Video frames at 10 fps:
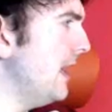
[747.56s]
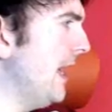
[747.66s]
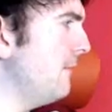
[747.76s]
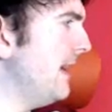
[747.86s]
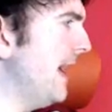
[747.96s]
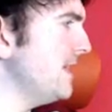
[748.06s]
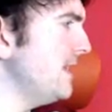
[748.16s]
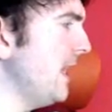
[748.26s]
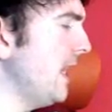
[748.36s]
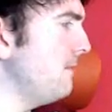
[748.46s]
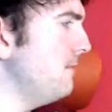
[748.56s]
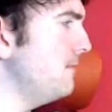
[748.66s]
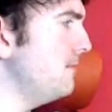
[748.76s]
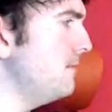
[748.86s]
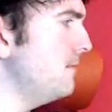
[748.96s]
are radically,
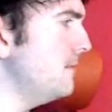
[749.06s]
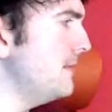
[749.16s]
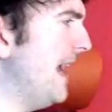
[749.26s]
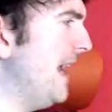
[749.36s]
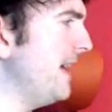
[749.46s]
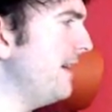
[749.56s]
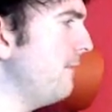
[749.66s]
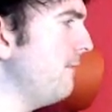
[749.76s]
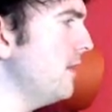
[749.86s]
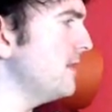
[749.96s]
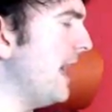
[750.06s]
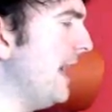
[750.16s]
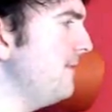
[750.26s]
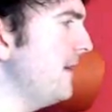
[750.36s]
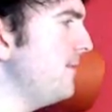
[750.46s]
they're the only ones
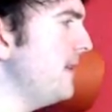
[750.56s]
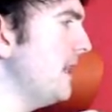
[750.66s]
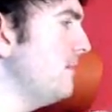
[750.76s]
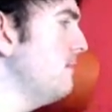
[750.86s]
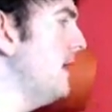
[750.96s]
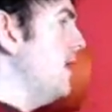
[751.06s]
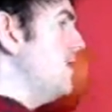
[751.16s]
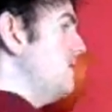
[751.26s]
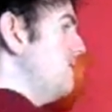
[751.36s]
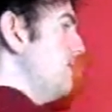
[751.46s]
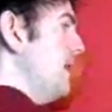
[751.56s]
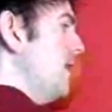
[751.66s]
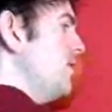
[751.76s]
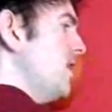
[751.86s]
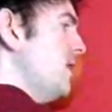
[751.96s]
I think really immerse
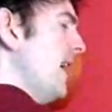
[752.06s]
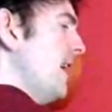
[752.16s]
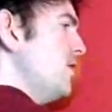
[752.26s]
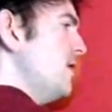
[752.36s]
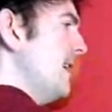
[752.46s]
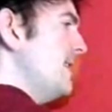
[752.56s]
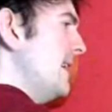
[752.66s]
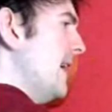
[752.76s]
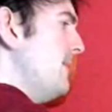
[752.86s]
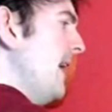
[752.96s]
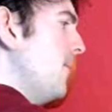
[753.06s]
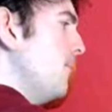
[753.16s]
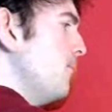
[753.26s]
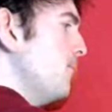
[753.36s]
you into their said IP.